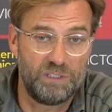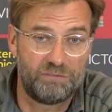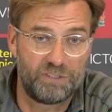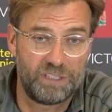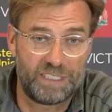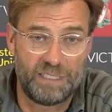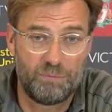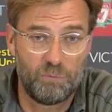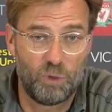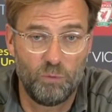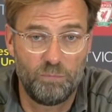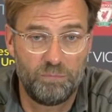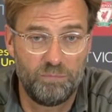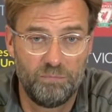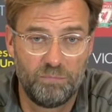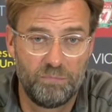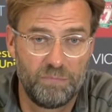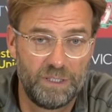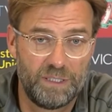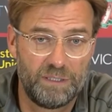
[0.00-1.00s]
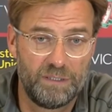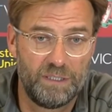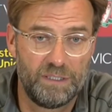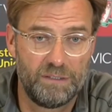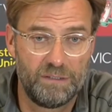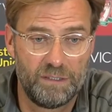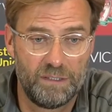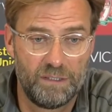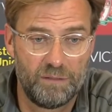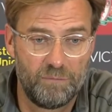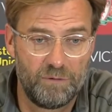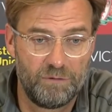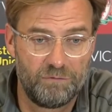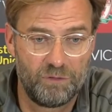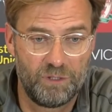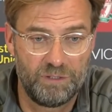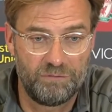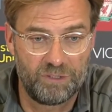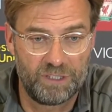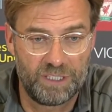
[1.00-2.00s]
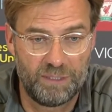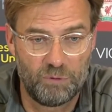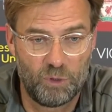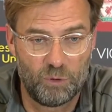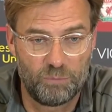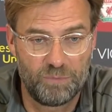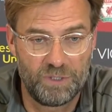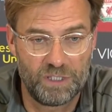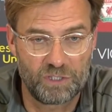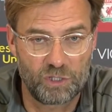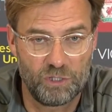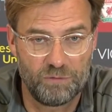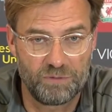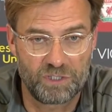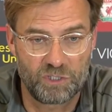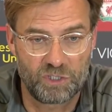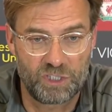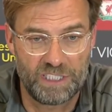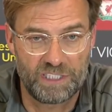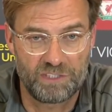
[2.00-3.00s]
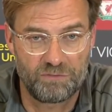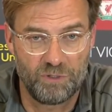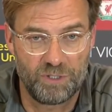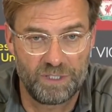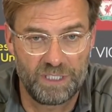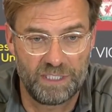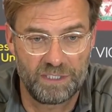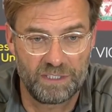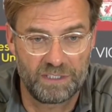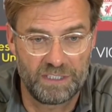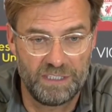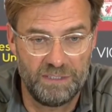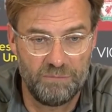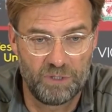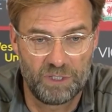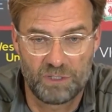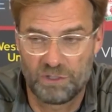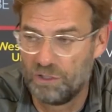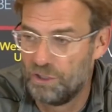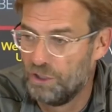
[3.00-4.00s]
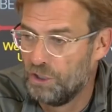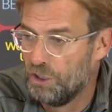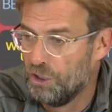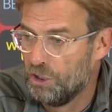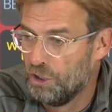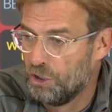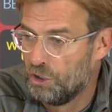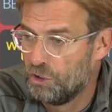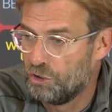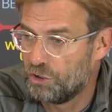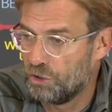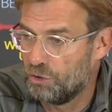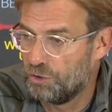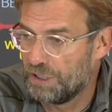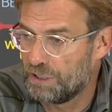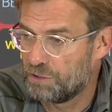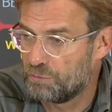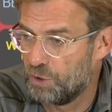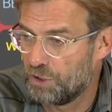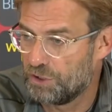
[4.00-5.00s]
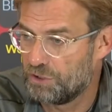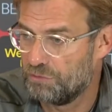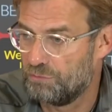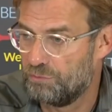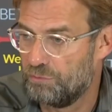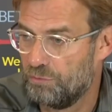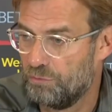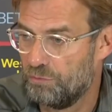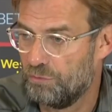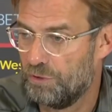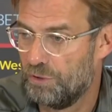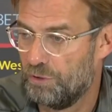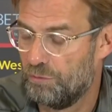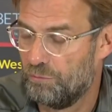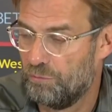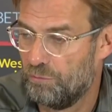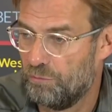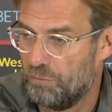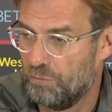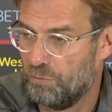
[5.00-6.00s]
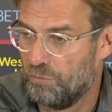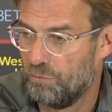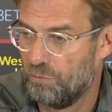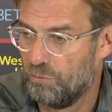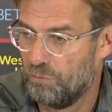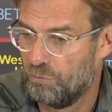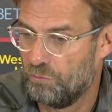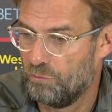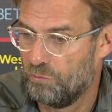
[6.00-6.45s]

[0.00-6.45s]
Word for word: you leave the game open. And then um, if you leave the game open, there's always a chance for the other team. And so that's what um,